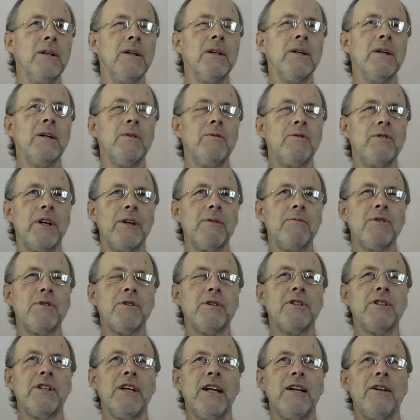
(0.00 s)
who don't
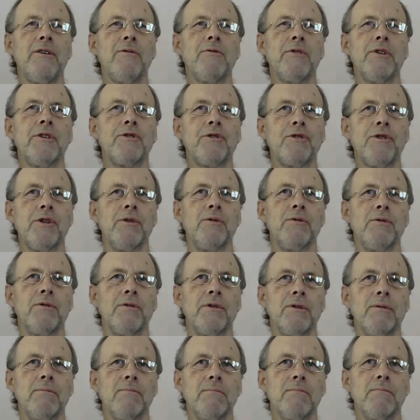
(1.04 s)
tell you the truth.
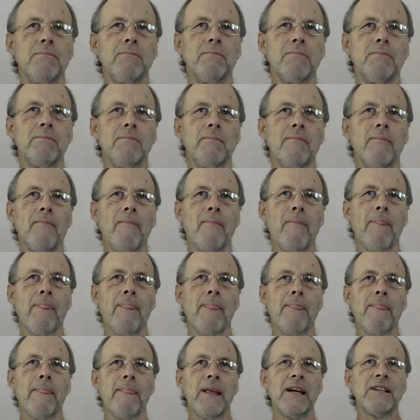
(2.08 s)

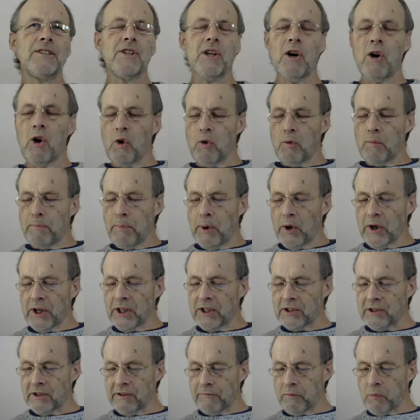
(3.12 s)
That's the whole
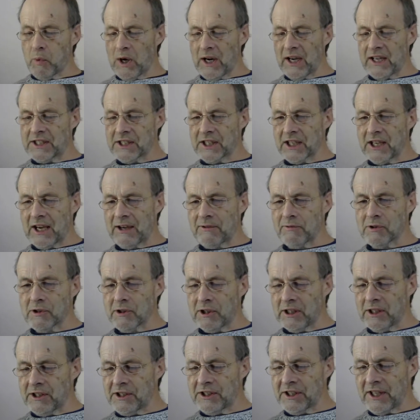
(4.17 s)
point of wise
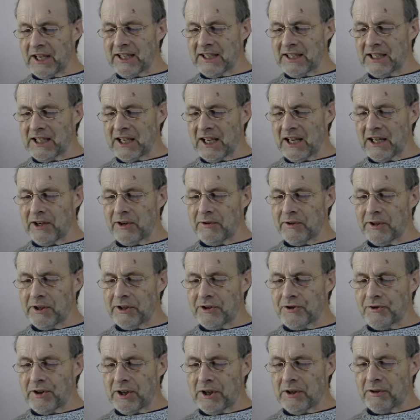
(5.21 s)
counselors. They tell you the
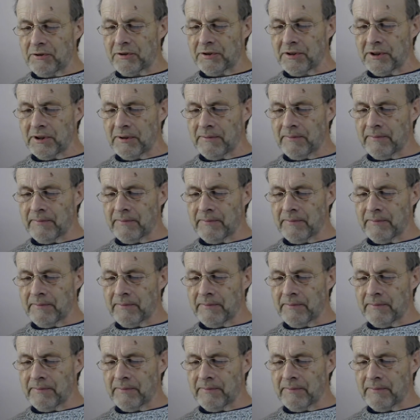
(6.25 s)
truth.